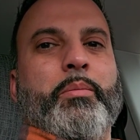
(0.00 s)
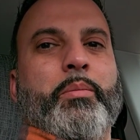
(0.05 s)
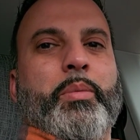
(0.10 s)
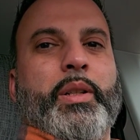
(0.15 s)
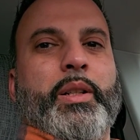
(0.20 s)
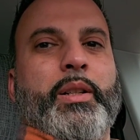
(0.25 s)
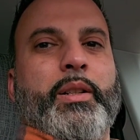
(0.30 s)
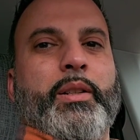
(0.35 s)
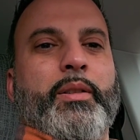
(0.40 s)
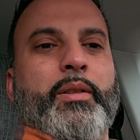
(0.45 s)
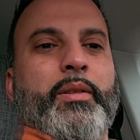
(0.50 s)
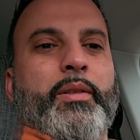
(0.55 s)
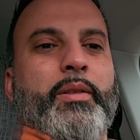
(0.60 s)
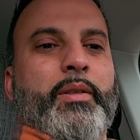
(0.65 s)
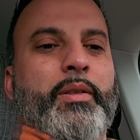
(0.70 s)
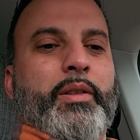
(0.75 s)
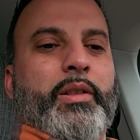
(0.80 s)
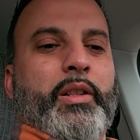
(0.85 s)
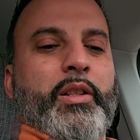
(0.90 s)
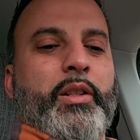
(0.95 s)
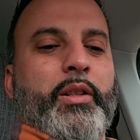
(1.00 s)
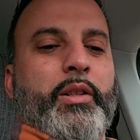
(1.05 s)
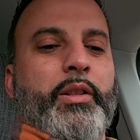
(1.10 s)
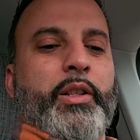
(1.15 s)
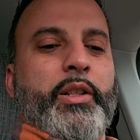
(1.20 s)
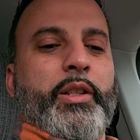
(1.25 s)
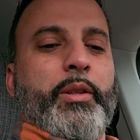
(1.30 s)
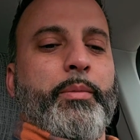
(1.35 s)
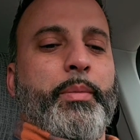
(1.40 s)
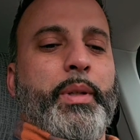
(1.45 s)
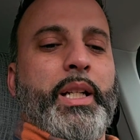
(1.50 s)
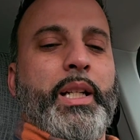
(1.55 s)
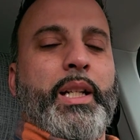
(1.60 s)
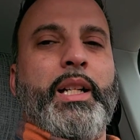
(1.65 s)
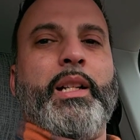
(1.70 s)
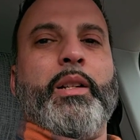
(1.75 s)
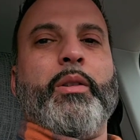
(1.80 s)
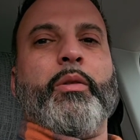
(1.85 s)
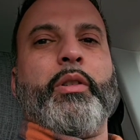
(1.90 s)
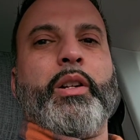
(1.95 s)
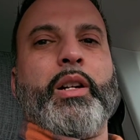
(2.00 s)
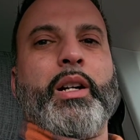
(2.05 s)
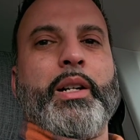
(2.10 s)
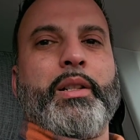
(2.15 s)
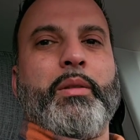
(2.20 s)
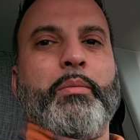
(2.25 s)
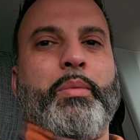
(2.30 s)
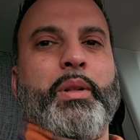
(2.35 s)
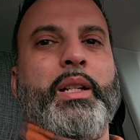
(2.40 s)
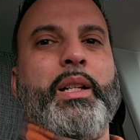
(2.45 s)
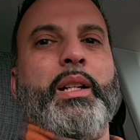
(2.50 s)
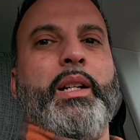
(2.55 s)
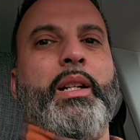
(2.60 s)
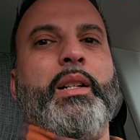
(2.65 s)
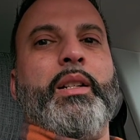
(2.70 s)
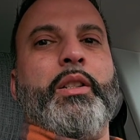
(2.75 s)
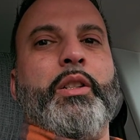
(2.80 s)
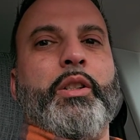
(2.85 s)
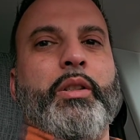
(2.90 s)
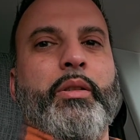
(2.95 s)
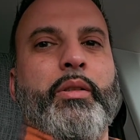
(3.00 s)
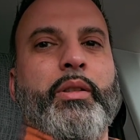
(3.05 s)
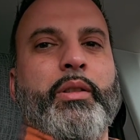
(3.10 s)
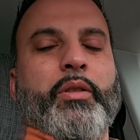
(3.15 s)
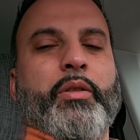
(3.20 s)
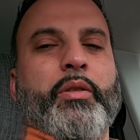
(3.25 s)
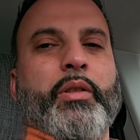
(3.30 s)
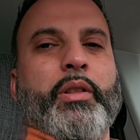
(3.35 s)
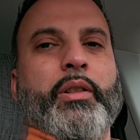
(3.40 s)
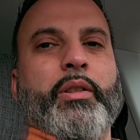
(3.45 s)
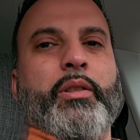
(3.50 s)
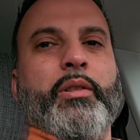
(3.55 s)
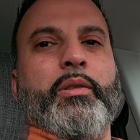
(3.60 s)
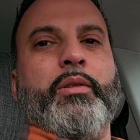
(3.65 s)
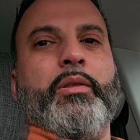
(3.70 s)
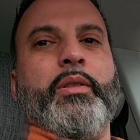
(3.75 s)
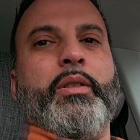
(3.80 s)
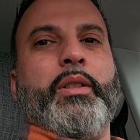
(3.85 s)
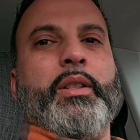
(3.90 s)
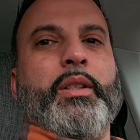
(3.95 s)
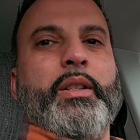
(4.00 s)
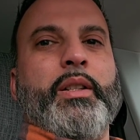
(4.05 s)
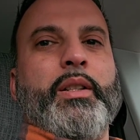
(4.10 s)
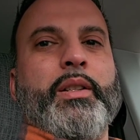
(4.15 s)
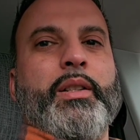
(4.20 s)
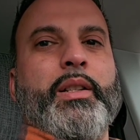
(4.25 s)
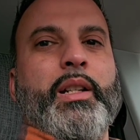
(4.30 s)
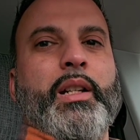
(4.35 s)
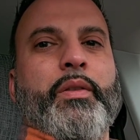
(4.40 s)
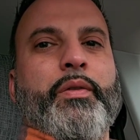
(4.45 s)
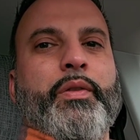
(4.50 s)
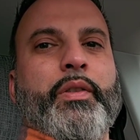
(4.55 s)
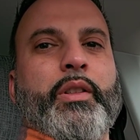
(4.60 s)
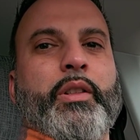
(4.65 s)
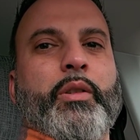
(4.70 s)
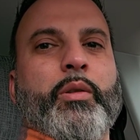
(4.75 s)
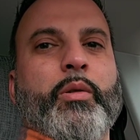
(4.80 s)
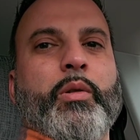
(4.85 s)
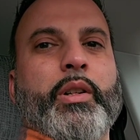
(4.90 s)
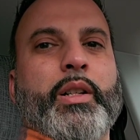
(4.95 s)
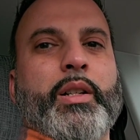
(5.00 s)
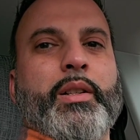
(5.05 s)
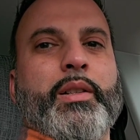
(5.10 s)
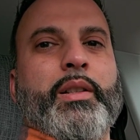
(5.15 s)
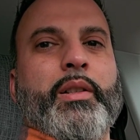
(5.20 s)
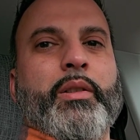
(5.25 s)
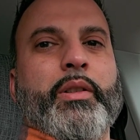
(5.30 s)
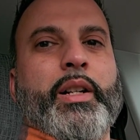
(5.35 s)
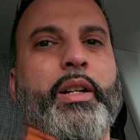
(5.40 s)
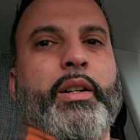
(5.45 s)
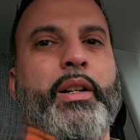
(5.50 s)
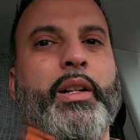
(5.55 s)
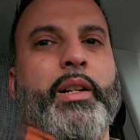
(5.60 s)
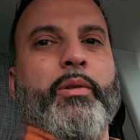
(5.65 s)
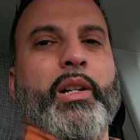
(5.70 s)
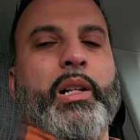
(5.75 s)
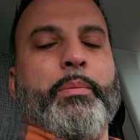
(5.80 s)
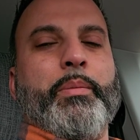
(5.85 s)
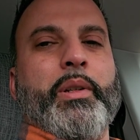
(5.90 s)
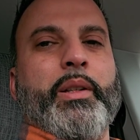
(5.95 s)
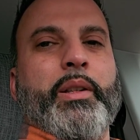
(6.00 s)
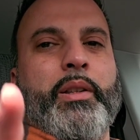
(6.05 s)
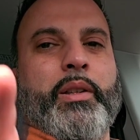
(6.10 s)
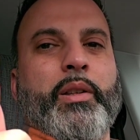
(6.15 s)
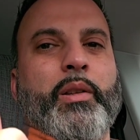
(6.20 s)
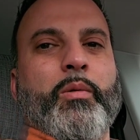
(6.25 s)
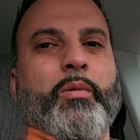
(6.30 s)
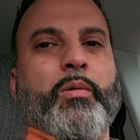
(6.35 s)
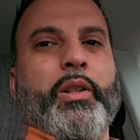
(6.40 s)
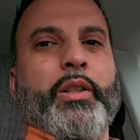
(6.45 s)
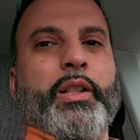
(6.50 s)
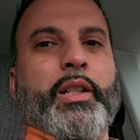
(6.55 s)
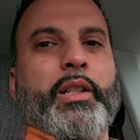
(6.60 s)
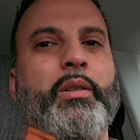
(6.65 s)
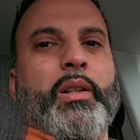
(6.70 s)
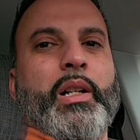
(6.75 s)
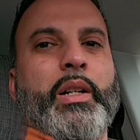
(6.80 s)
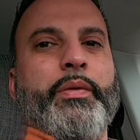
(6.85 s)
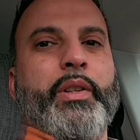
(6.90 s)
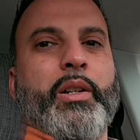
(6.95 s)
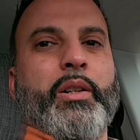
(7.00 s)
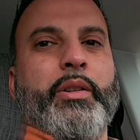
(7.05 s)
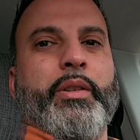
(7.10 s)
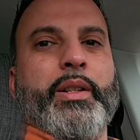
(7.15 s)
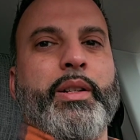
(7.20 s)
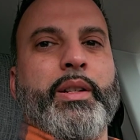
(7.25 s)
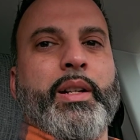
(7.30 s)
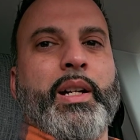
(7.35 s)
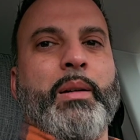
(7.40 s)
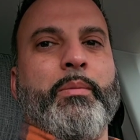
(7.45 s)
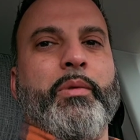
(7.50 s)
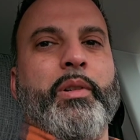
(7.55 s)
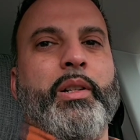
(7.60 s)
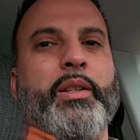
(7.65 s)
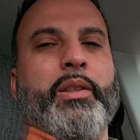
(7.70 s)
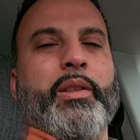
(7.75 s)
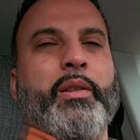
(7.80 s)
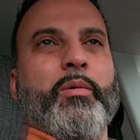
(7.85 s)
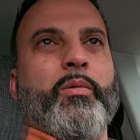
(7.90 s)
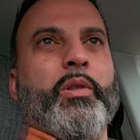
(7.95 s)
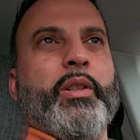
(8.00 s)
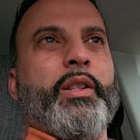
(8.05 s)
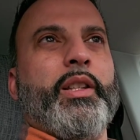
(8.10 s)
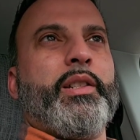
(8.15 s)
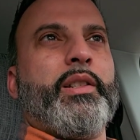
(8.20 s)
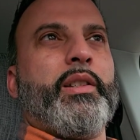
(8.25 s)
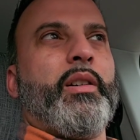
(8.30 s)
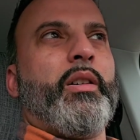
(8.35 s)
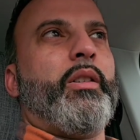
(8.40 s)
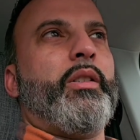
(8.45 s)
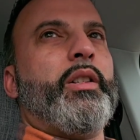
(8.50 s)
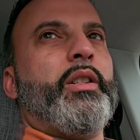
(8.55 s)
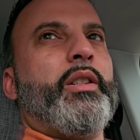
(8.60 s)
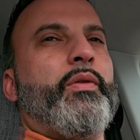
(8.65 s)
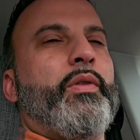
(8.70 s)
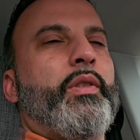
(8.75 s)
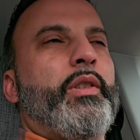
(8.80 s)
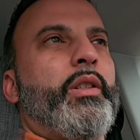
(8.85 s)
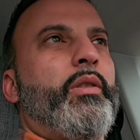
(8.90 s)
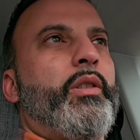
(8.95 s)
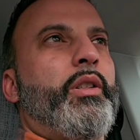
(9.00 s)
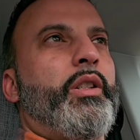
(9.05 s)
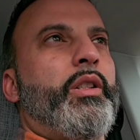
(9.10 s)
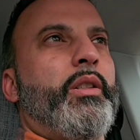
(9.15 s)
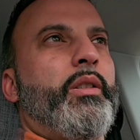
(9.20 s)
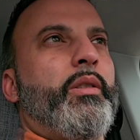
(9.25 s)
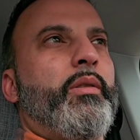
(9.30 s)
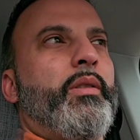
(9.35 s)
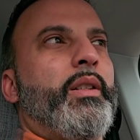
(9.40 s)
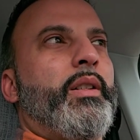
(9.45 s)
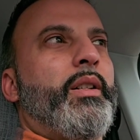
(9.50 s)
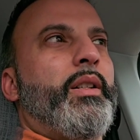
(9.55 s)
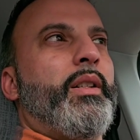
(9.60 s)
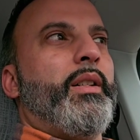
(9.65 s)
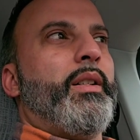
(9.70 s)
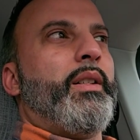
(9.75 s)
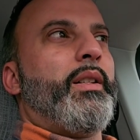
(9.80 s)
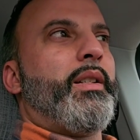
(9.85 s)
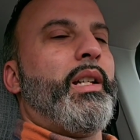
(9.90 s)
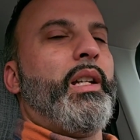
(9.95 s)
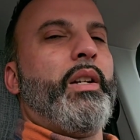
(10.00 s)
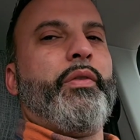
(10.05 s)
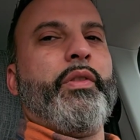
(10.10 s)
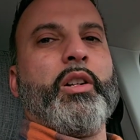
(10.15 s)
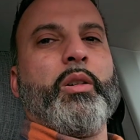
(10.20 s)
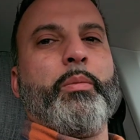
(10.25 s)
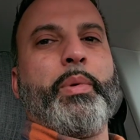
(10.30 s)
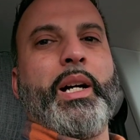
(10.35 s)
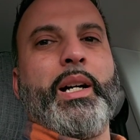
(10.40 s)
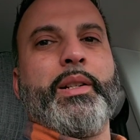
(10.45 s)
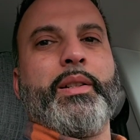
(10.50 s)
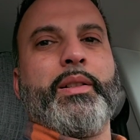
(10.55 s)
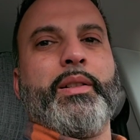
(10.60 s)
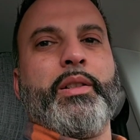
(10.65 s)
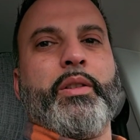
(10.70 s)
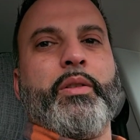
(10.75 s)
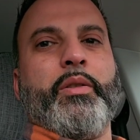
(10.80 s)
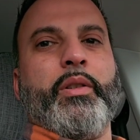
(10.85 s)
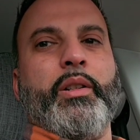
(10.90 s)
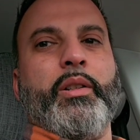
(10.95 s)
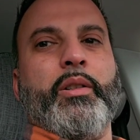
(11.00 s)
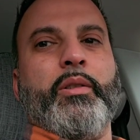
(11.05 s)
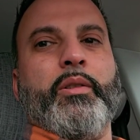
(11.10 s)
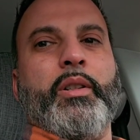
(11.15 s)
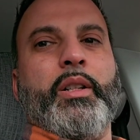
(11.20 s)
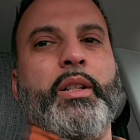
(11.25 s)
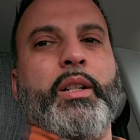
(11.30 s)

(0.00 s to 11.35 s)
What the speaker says: But the to be or not to be shooting drill, see if your concealed carry weapon, the one that you have the hardest time with, the one that's the hardest for you to shoot, see if it'll pass this drill.